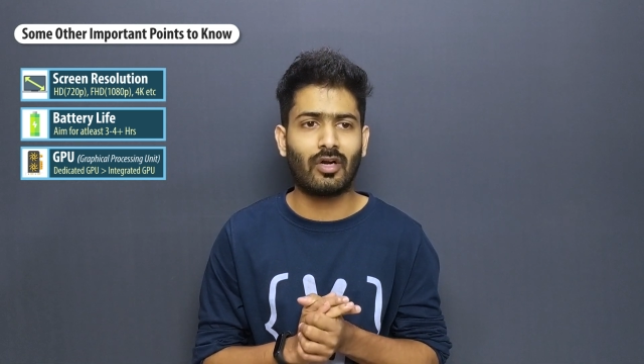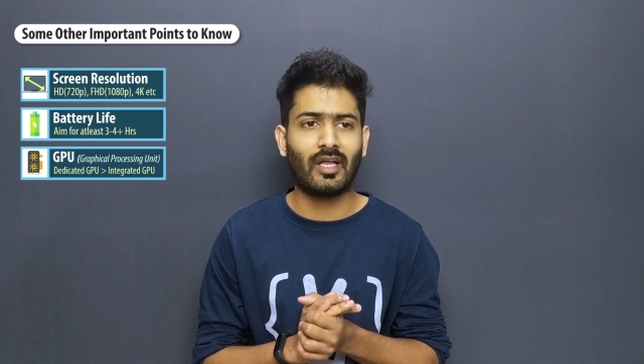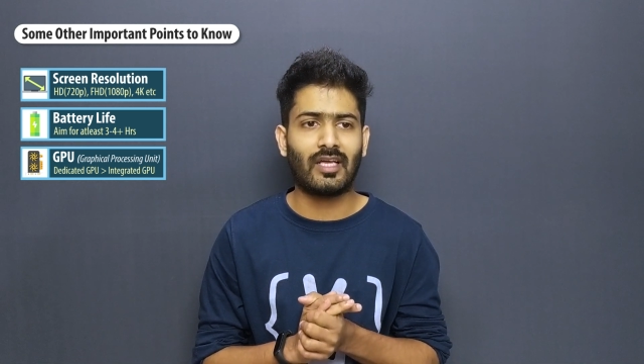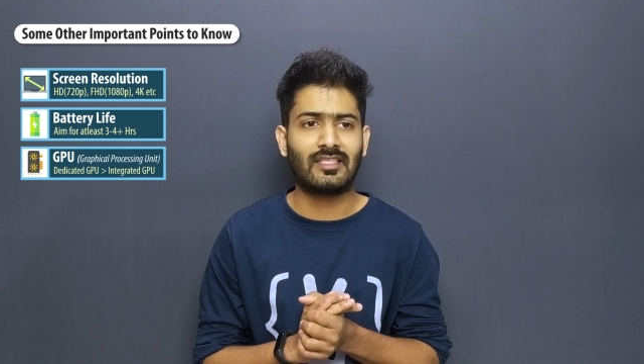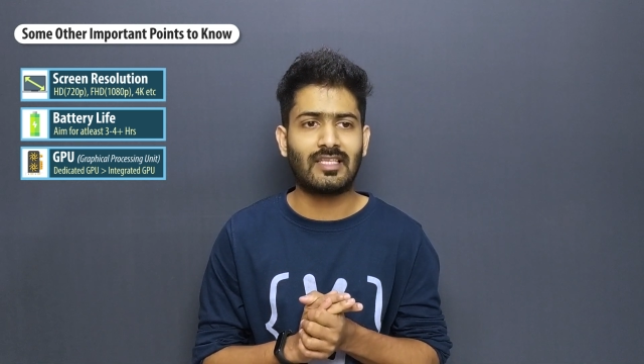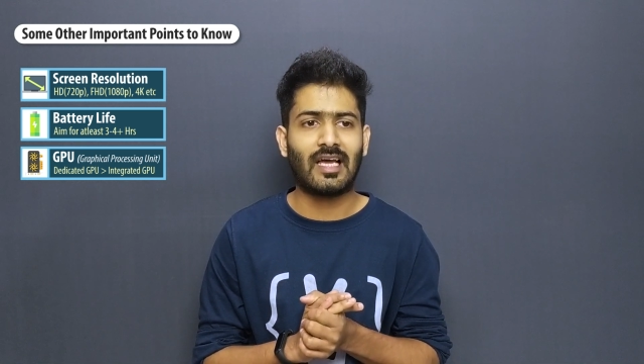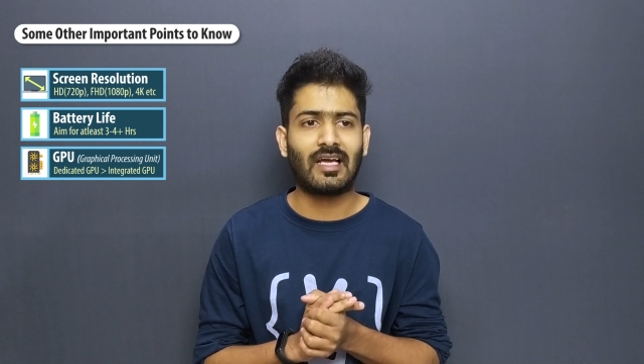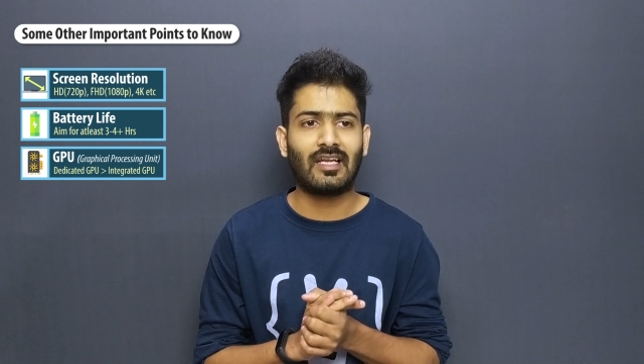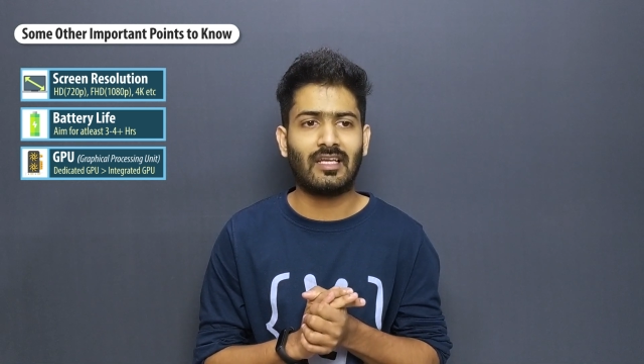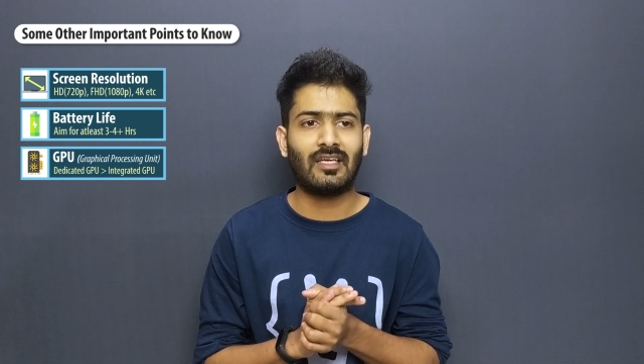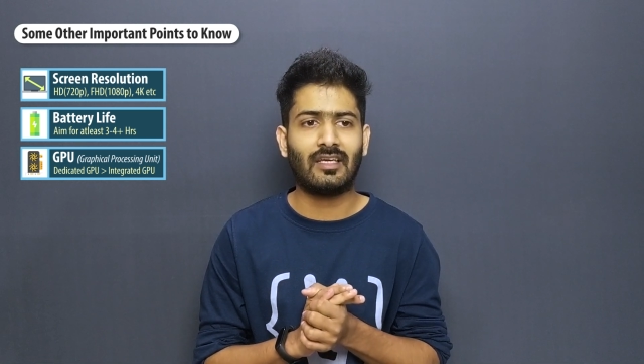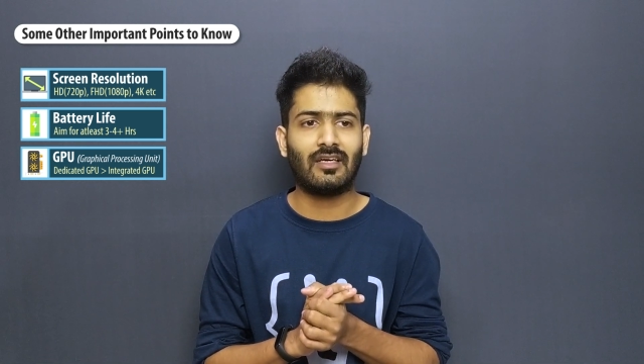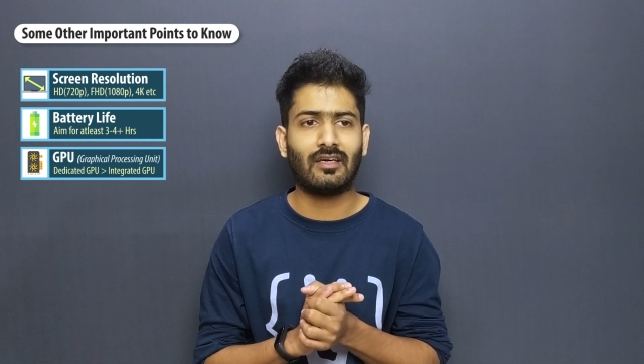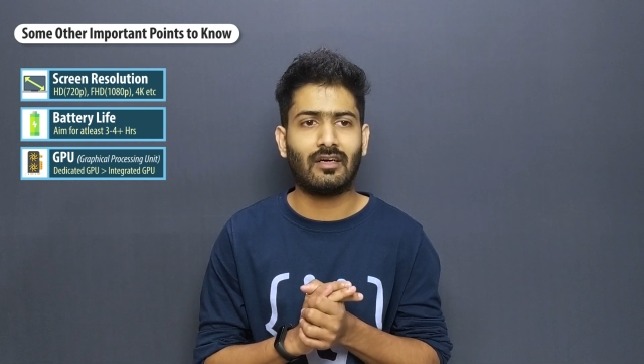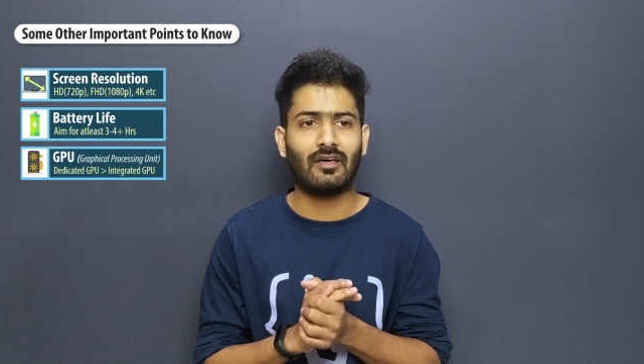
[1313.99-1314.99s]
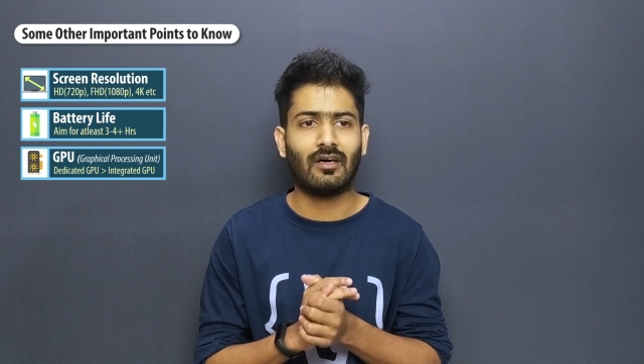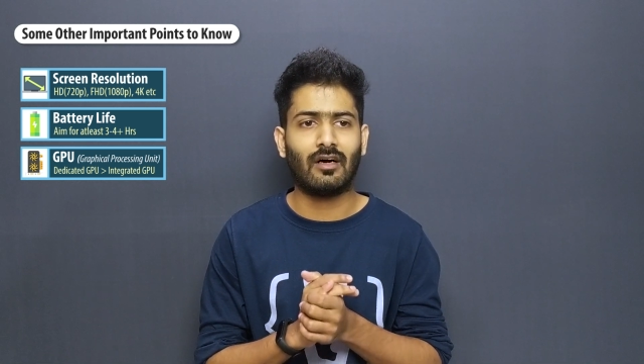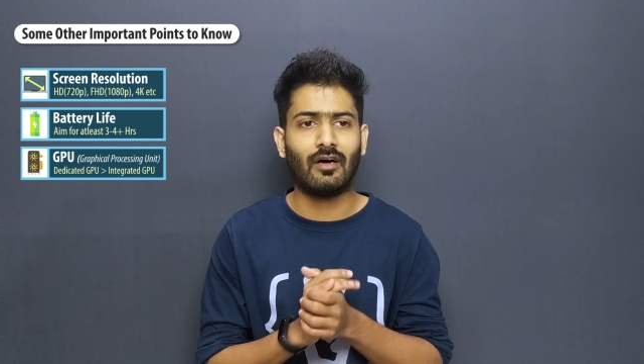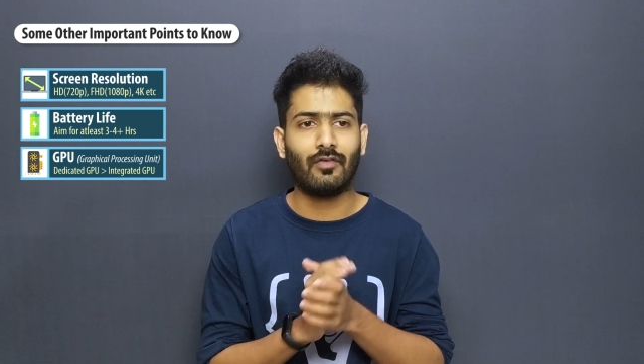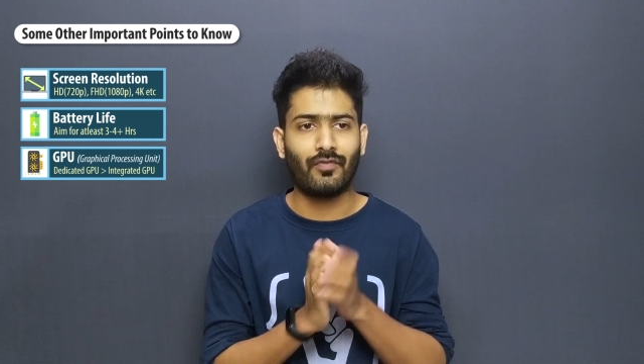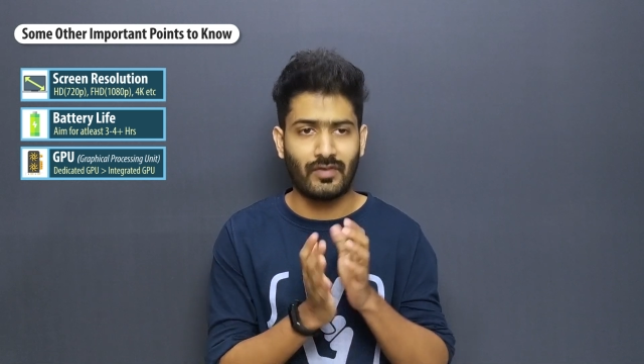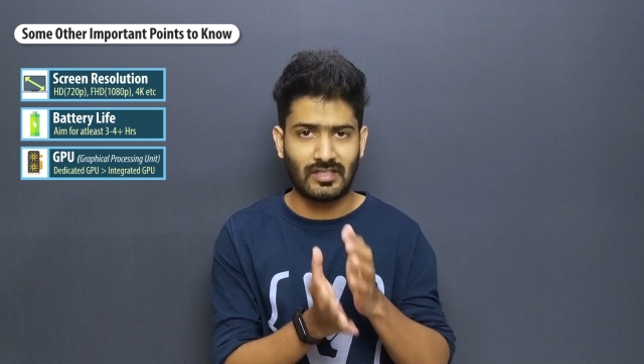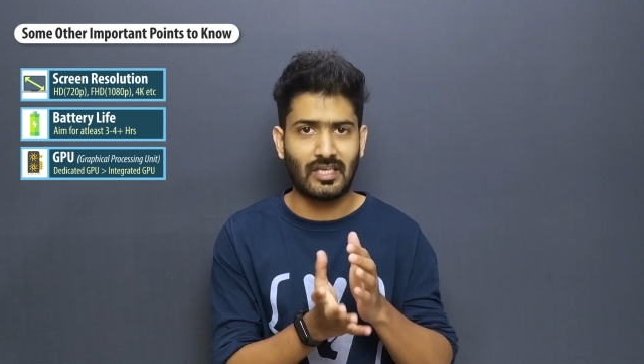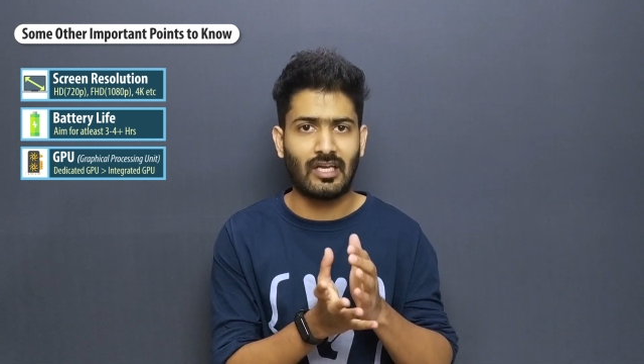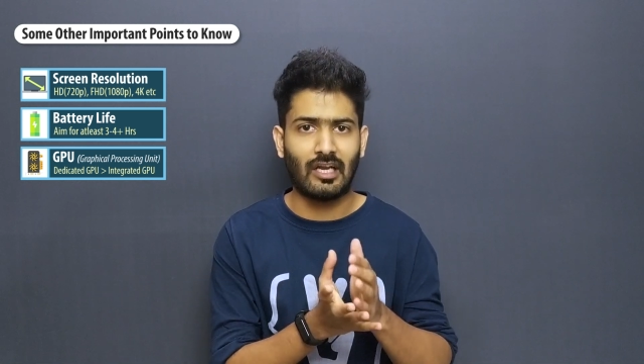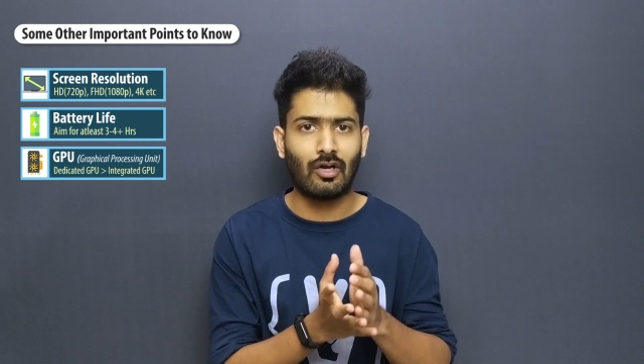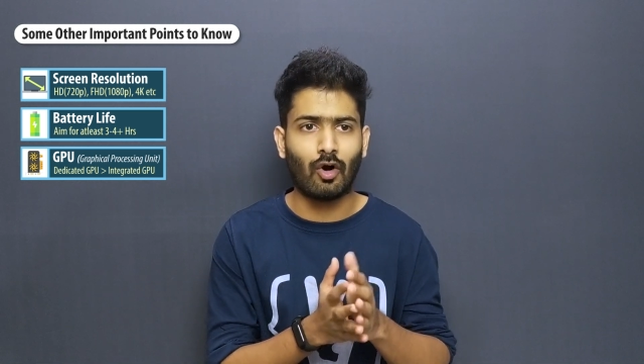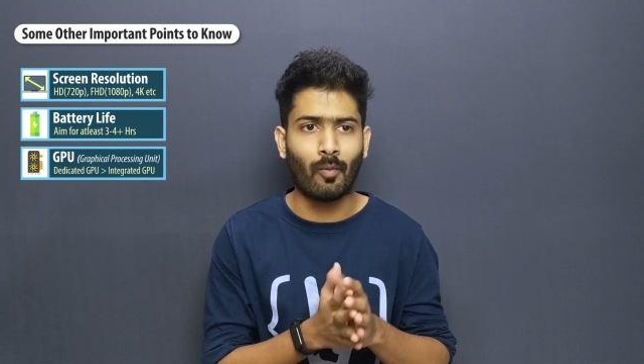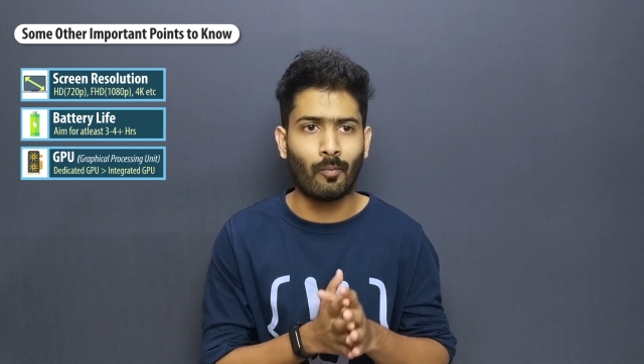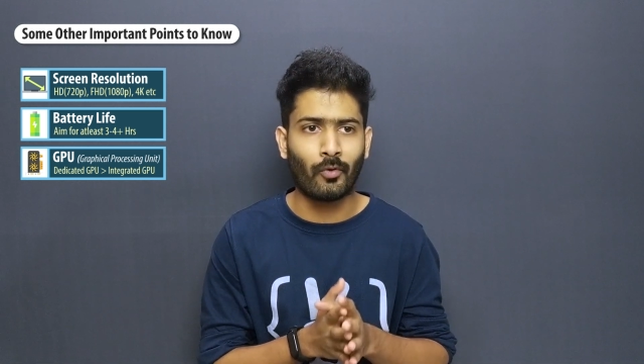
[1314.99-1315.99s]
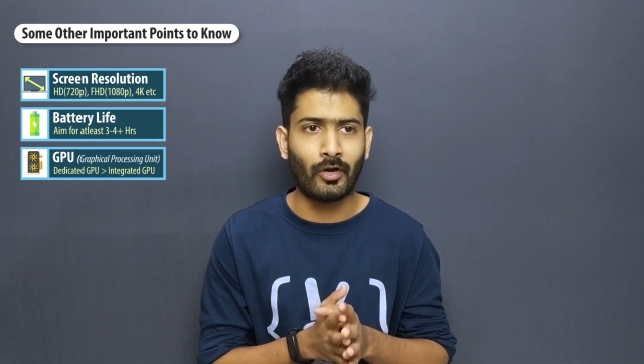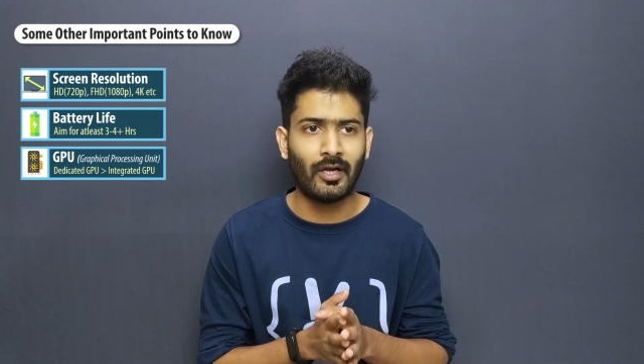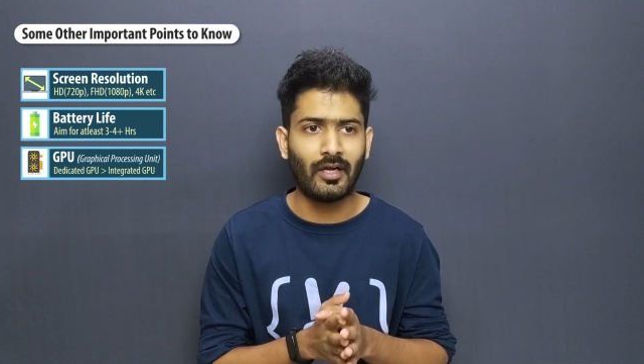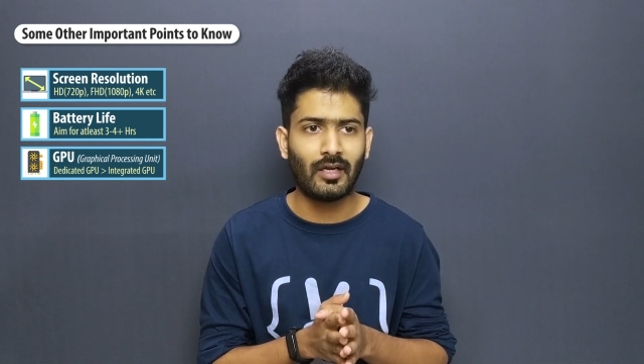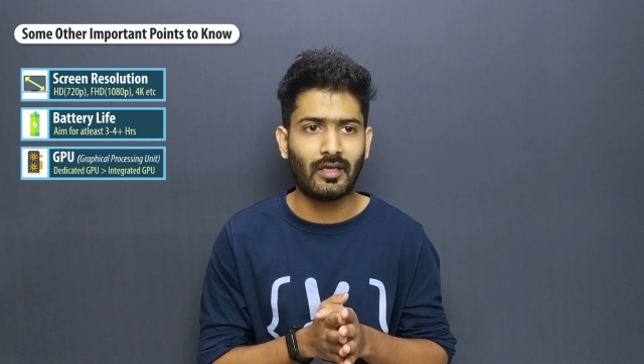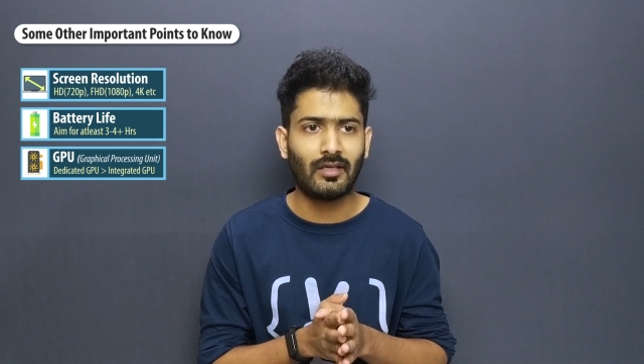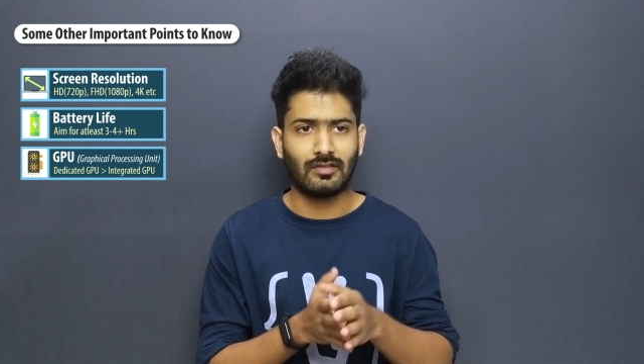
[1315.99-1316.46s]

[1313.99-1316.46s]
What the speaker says: exactly a physical component.